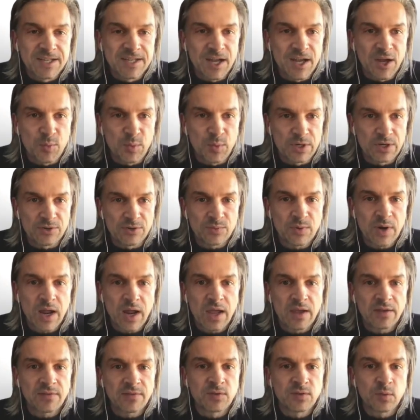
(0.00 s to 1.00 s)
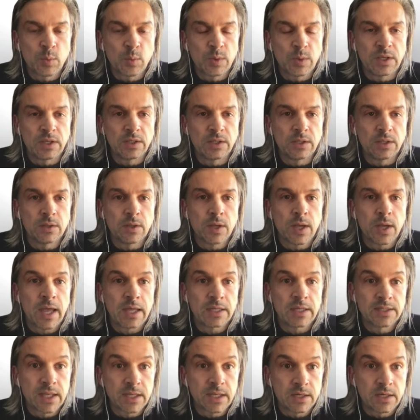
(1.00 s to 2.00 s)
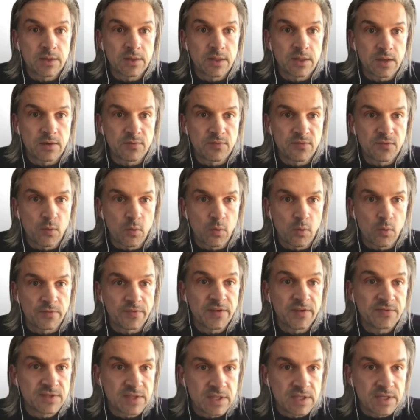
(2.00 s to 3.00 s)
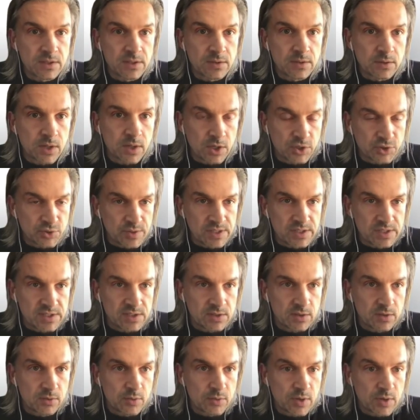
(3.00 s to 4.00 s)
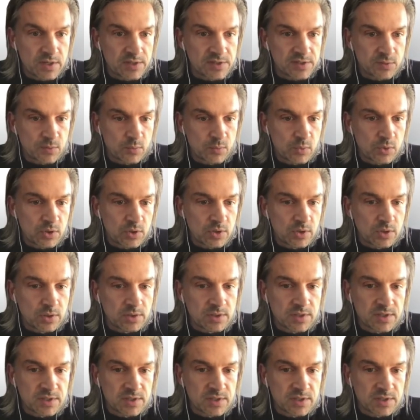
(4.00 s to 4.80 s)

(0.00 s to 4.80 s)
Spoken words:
When it arrived, we had data then for 15 countries across the world.